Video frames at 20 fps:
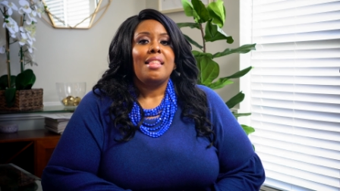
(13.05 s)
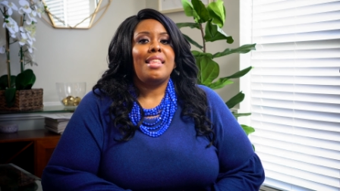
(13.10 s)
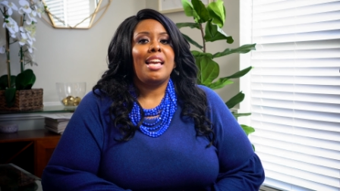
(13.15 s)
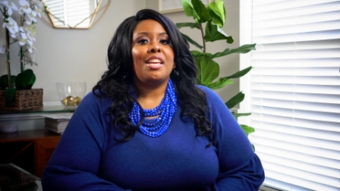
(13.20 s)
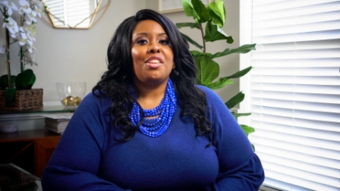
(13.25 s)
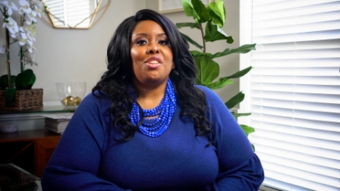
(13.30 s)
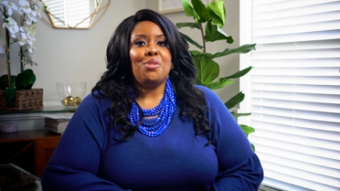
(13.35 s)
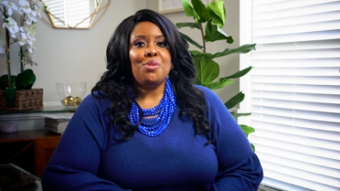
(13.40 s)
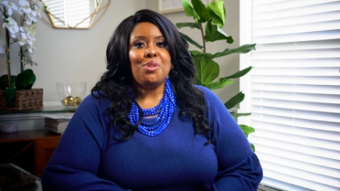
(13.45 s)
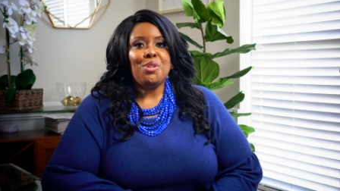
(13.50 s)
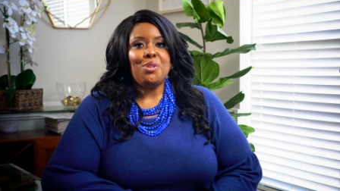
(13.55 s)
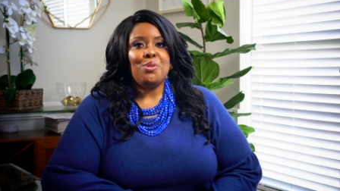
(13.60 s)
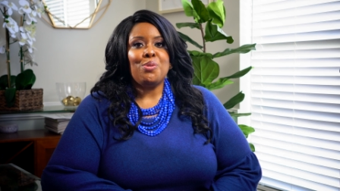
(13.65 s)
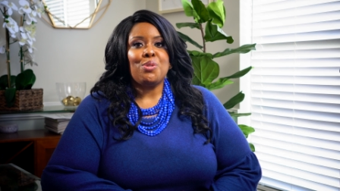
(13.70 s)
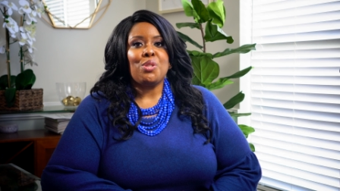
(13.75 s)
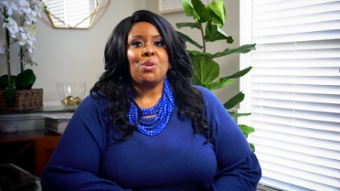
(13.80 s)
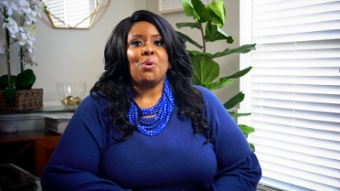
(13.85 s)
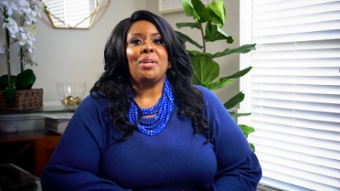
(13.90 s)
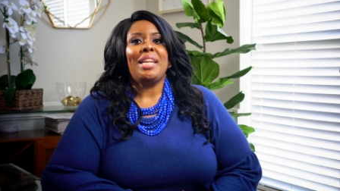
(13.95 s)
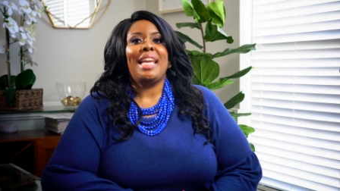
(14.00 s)
that you
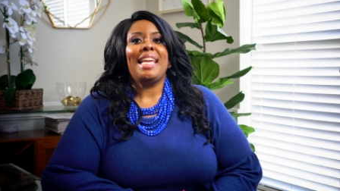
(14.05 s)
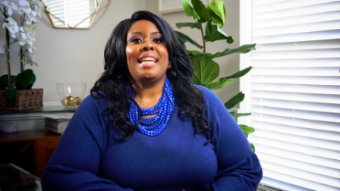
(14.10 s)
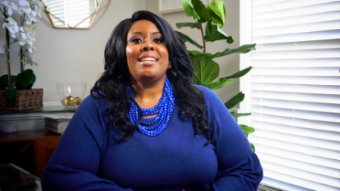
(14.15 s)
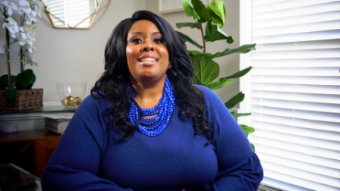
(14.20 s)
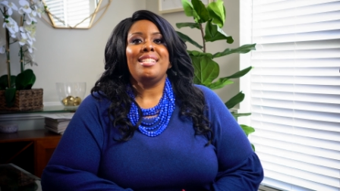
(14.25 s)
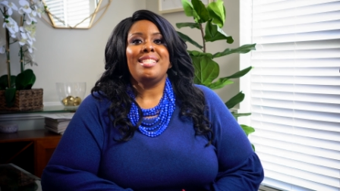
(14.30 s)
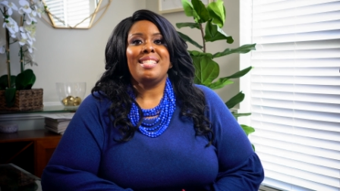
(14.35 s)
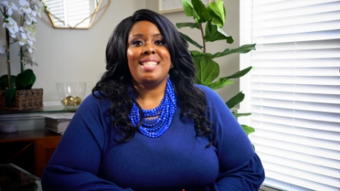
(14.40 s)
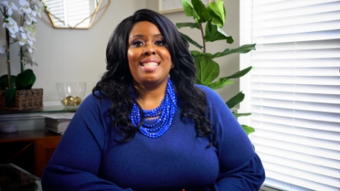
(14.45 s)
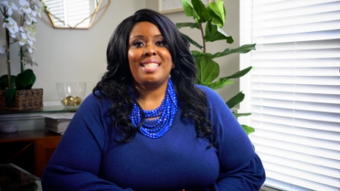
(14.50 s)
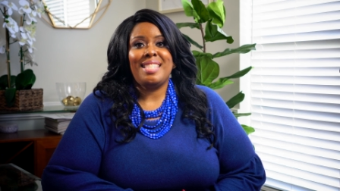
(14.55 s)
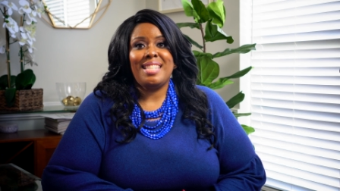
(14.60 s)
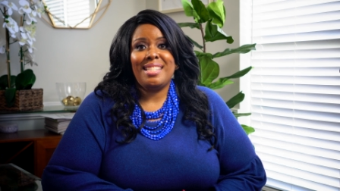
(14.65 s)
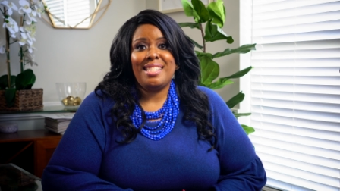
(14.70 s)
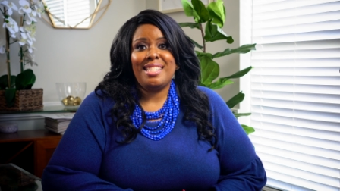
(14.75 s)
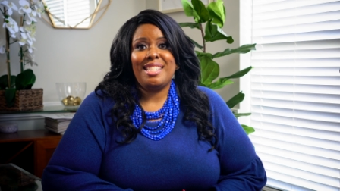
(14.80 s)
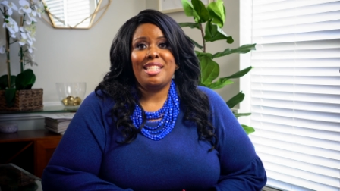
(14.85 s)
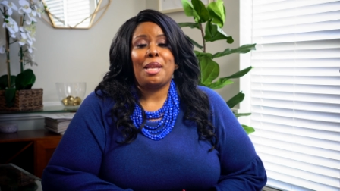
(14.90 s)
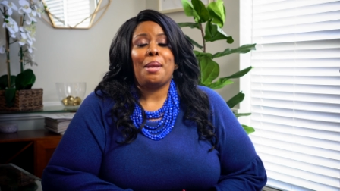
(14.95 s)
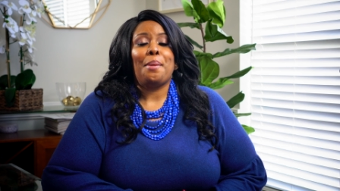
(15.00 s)
use on a
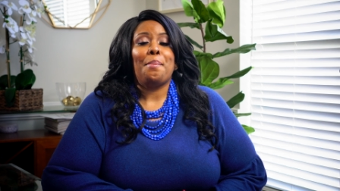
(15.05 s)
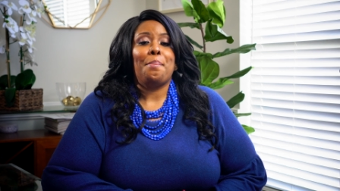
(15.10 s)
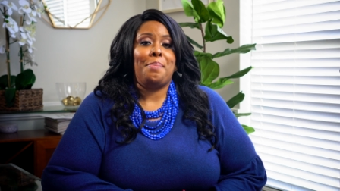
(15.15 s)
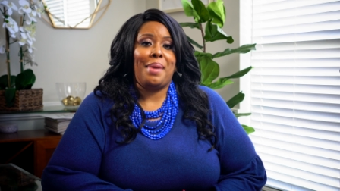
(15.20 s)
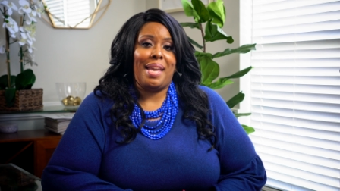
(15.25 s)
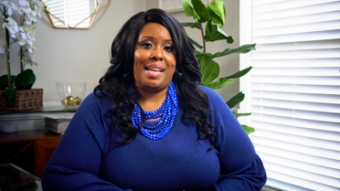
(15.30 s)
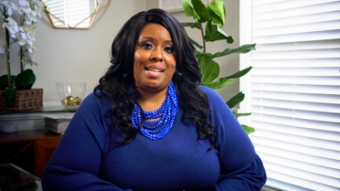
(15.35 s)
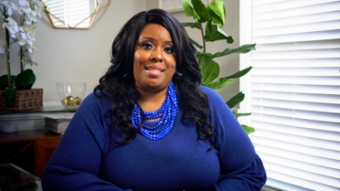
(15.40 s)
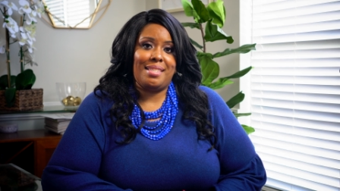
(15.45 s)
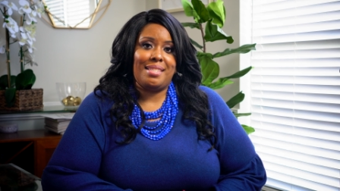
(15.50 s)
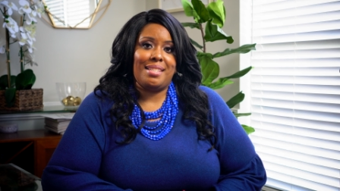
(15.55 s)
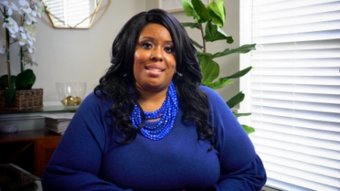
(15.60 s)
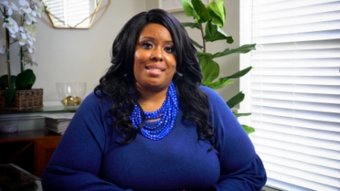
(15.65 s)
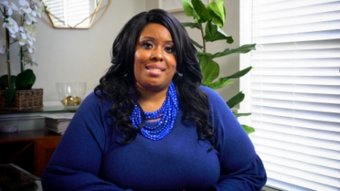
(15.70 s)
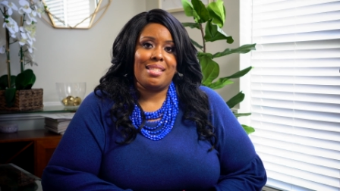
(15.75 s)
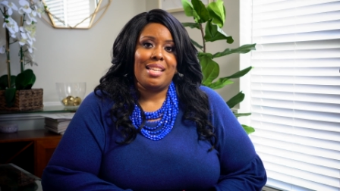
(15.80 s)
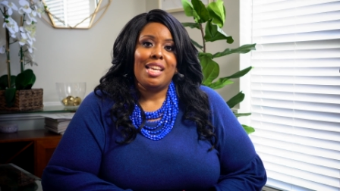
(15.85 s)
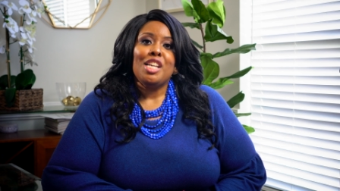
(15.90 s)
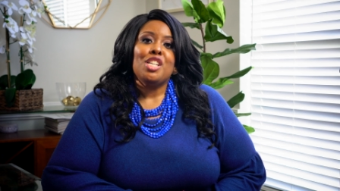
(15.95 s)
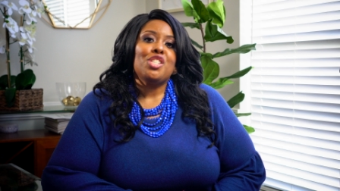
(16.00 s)
consistent basis.